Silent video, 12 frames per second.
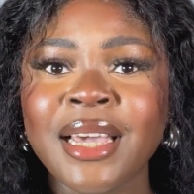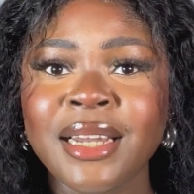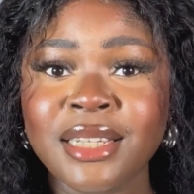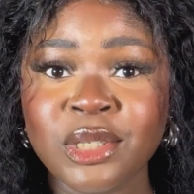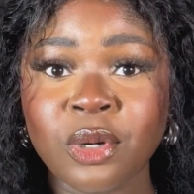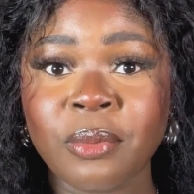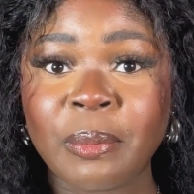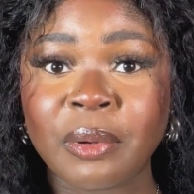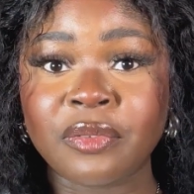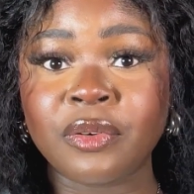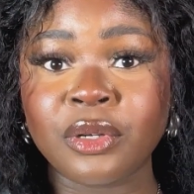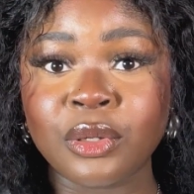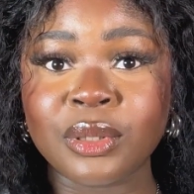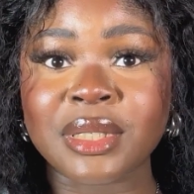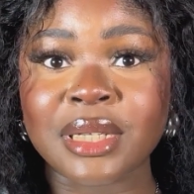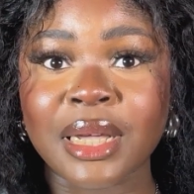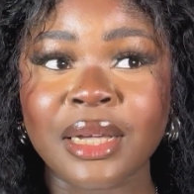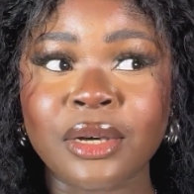This is what my portfolio looks
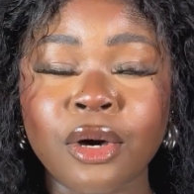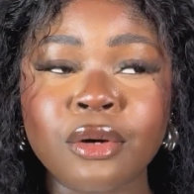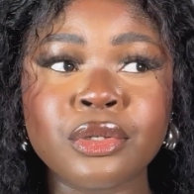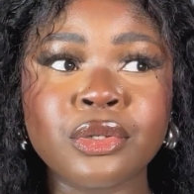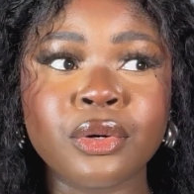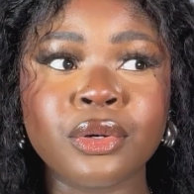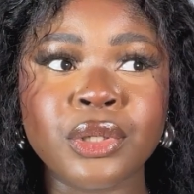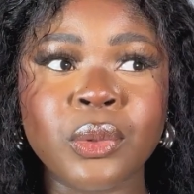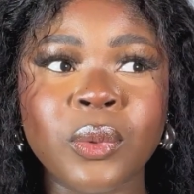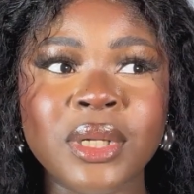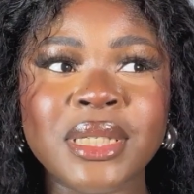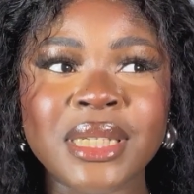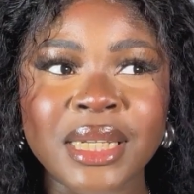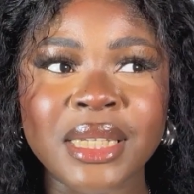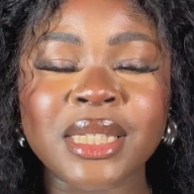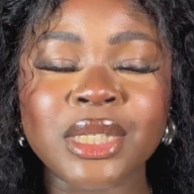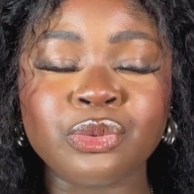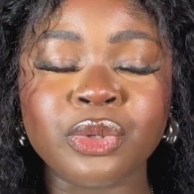like. Also, you want it
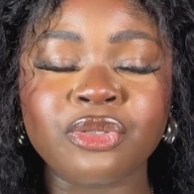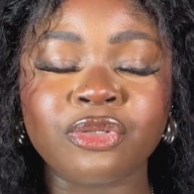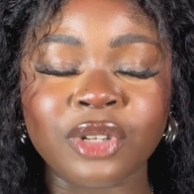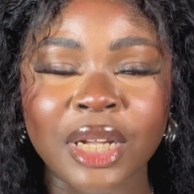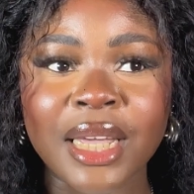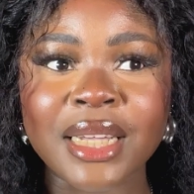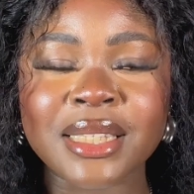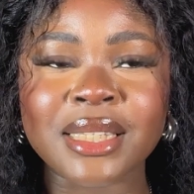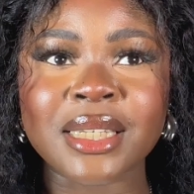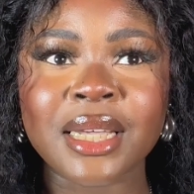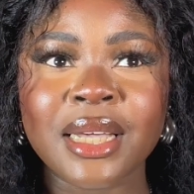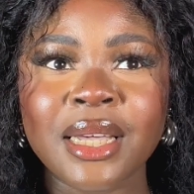to reflect